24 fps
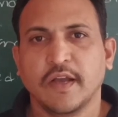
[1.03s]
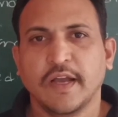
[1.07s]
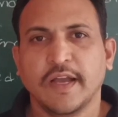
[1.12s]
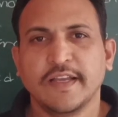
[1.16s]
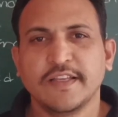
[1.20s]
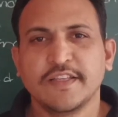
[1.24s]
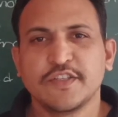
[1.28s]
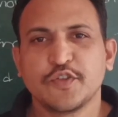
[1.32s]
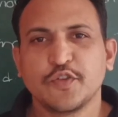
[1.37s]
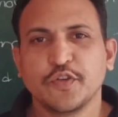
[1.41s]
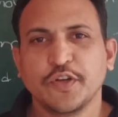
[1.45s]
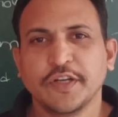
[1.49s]

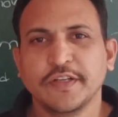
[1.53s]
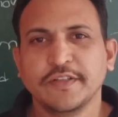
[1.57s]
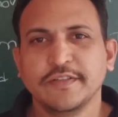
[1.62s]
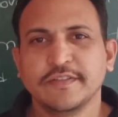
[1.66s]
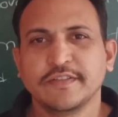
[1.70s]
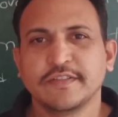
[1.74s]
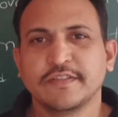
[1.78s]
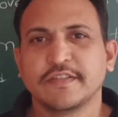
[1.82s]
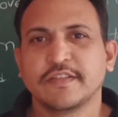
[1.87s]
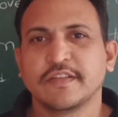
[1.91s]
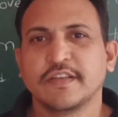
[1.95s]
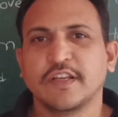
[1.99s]
Hi
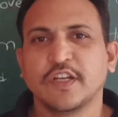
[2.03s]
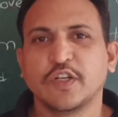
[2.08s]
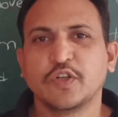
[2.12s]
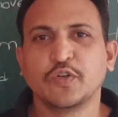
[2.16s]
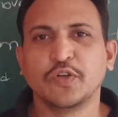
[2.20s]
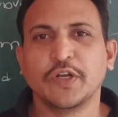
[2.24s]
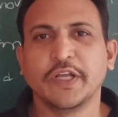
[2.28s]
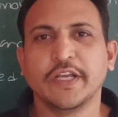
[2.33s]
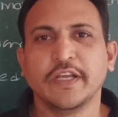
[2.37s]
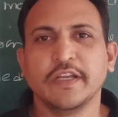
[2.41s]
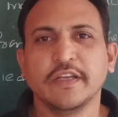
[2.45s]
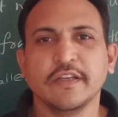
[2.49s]
students,
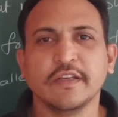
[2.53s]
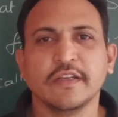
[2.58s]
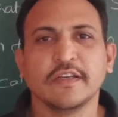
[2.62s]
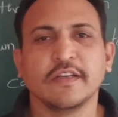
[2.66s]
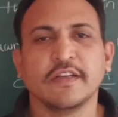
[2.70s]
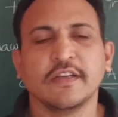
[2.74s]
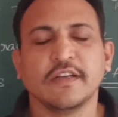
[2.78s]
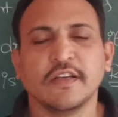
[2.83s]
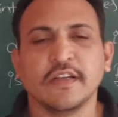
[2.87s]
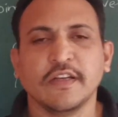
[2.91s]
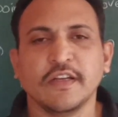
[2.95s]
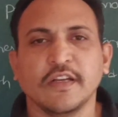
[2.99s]
today
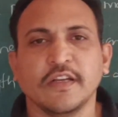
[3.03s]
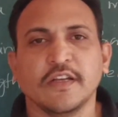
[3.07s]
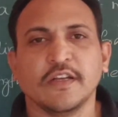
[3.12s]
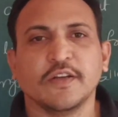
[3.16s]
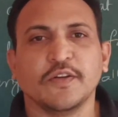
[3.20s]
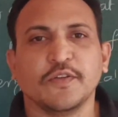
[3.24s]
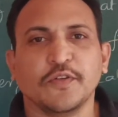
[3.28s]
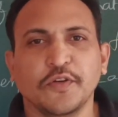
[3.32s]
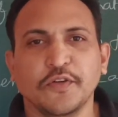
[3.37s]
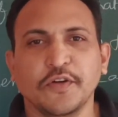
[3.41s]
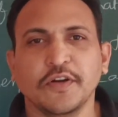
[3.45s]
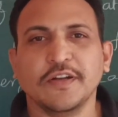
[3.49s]

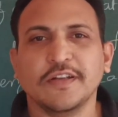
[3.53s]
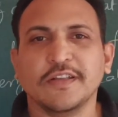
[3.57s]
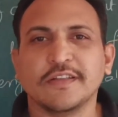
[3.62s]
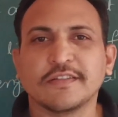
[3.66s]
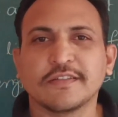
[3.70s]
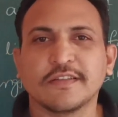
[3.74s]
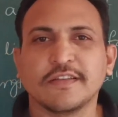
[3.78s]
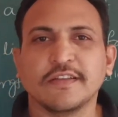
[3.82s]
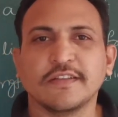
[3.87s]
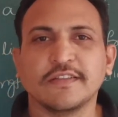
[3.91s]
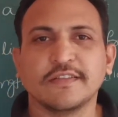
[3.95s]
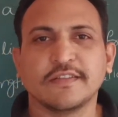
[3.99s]
we will
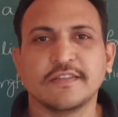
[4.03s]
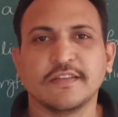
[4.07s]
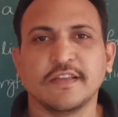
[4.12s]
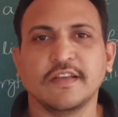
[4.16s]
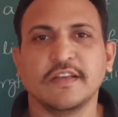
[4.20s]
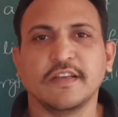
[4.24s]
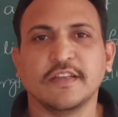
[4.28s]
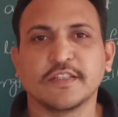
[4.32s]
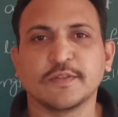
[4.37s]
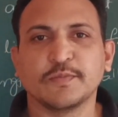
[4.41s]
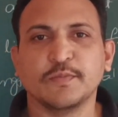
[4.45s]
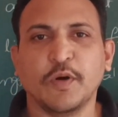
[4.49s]
discuss
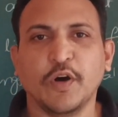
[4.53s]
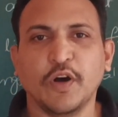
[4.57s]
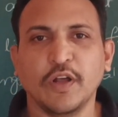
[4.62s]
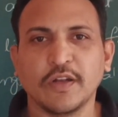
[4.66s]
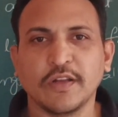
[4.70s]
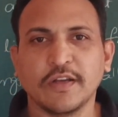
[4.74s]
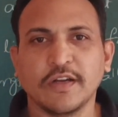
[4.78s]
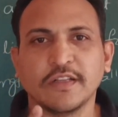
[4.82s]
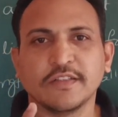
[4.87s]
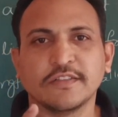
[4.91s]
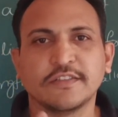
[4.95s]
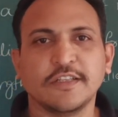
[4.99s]
a
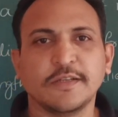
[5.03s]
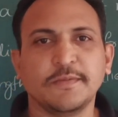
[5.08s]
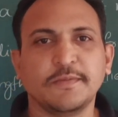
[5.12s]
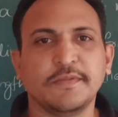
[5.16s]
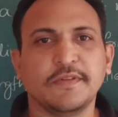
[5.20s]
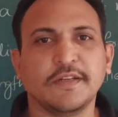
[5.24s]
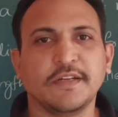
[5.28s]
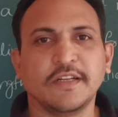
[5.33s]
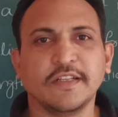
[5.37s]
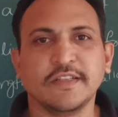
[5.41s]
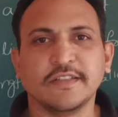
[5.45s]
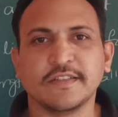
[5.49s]
small
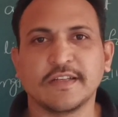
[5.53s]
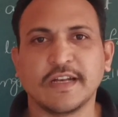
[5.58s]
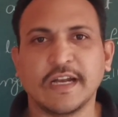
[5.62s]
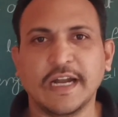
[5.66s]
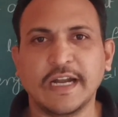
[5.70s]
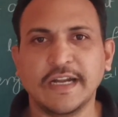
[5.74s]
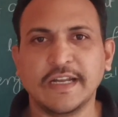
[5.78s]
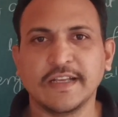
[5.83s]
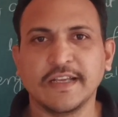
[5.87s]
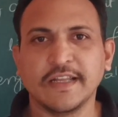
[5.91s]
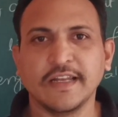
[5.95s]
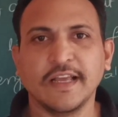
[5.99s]
concept, that is
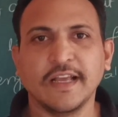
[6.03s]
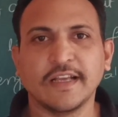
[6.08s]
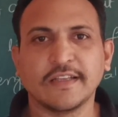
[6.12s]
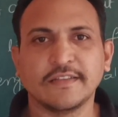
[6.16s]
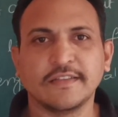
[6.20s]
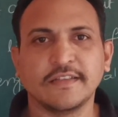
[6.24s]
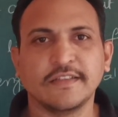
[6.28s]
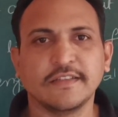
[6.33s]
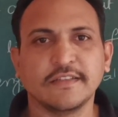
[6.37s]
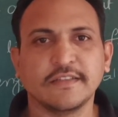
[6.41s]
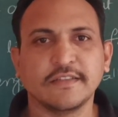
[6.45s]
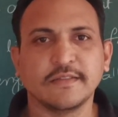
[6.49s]
radical
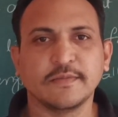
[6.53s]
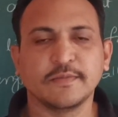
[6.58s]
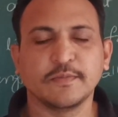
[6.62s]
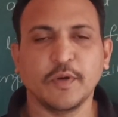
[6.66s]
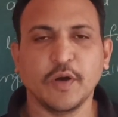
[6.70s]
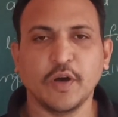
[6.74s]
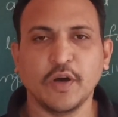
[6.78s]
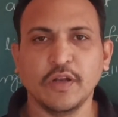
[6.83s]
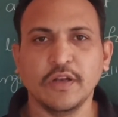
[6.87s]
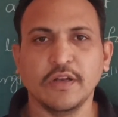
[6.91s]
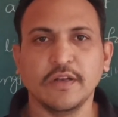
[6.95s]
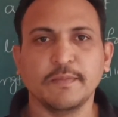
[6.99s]
axis,
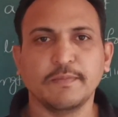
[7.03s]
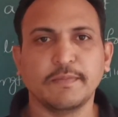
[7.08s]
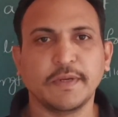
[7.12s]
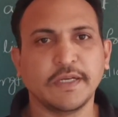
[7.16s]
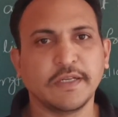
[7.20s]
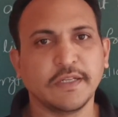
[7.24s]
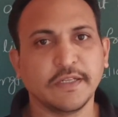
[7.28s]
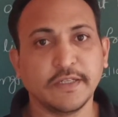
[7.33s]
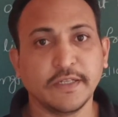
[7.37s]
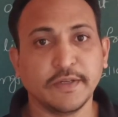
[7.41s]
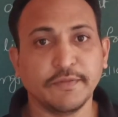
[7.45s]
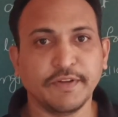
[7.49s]
small
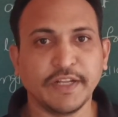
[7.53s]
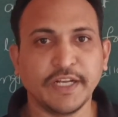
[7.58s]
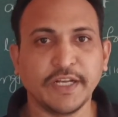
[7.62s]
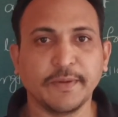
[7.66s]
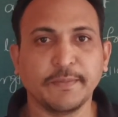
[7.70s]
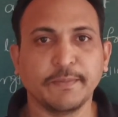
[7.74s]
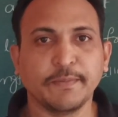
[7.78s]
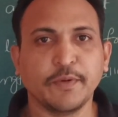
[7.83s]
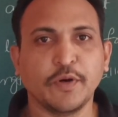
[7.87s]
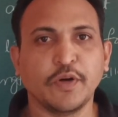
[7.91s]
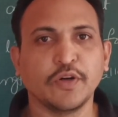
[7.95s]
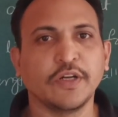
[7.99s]
but a
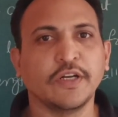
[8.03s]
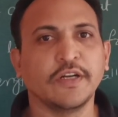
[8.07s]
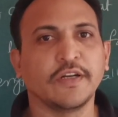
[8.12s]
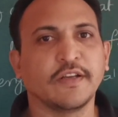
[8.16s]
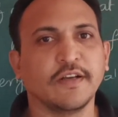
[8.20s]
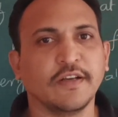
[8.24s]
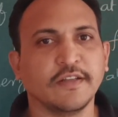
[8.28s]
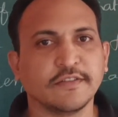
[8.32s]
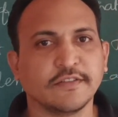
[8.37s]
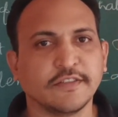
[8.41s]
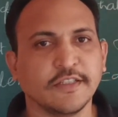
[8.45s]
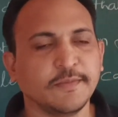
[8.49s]
very
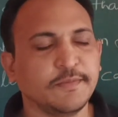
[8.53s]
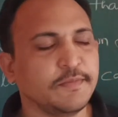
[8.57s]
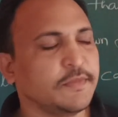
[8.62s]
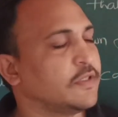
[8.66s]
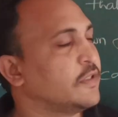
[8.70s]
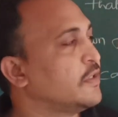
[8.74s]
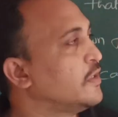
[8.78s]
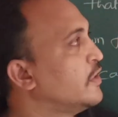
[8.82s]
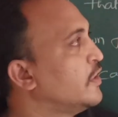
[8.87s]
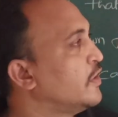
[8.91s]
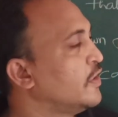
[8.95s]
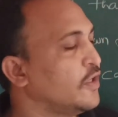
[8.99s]
important
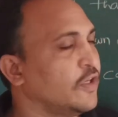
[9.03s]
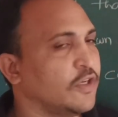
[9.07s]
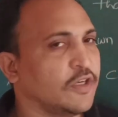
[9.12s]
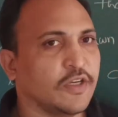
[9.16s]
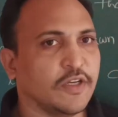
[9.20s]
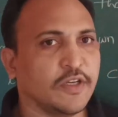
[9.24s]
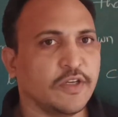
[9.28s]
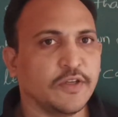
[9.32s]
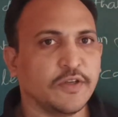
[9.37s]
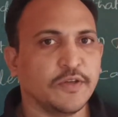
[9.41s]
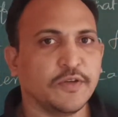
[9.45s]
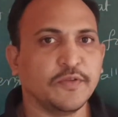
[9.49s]
concept.
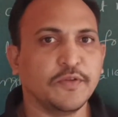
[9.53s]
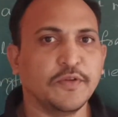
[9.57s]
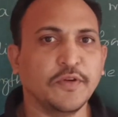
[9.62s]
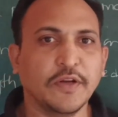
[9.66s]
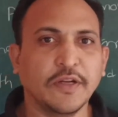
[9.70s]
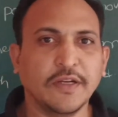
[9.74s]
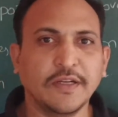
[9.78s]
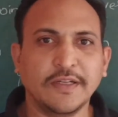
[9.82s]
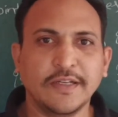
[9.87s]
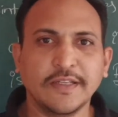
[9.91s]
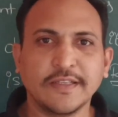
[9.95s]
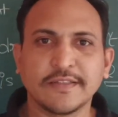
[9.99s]
We
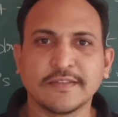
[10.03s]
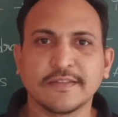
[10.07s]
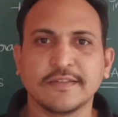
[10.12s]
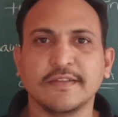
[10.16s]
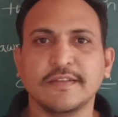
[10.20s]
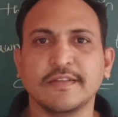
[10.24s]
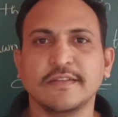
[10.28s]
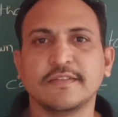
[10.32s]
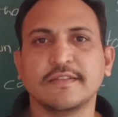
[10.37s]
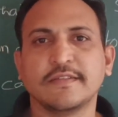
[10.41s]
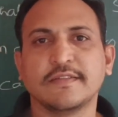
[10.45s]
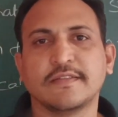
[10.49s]
will
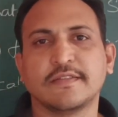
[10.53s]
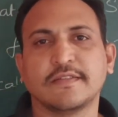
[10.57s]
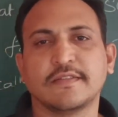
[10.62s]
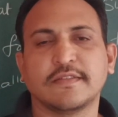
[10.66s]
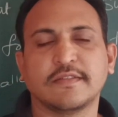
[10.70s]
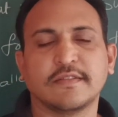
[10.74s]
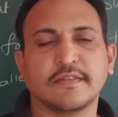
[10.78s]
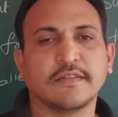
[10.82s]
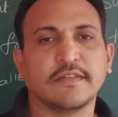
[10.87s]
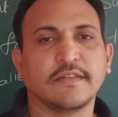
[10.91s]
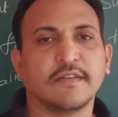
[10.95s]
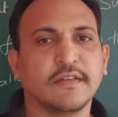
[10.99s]

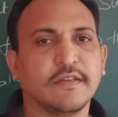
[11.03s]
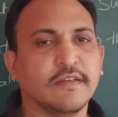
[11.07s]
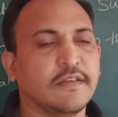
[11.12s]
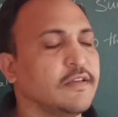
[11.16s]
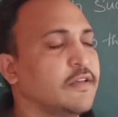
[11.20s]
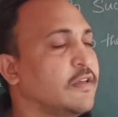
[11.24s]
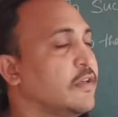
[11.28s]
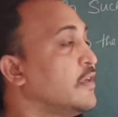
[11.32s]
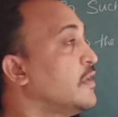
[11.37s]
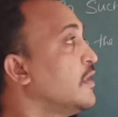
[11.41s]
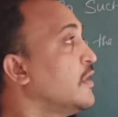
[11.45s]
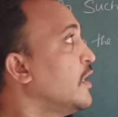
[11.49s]
discuss
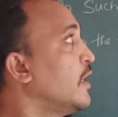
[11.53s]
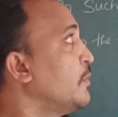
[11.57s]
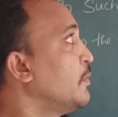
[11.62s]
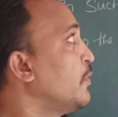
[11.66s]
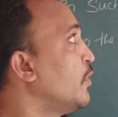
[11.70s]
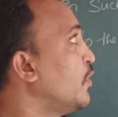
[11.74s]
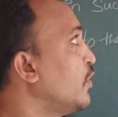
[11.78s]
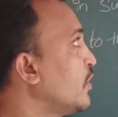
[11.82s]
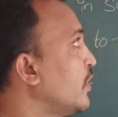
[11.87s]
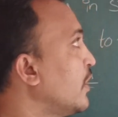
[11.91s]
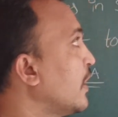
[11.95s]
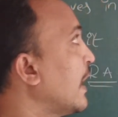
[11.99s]

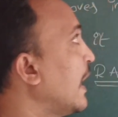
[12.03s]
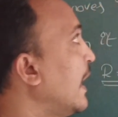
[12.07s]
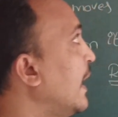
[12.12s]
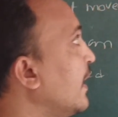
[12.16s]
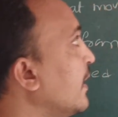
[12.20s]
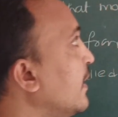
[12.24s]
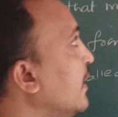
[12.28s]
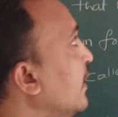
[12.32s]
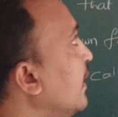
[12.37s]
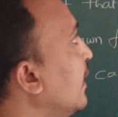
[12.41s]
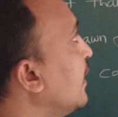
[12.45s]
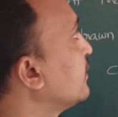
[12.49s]
about
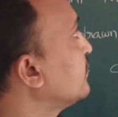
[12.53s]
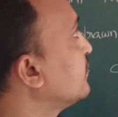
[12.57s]
radical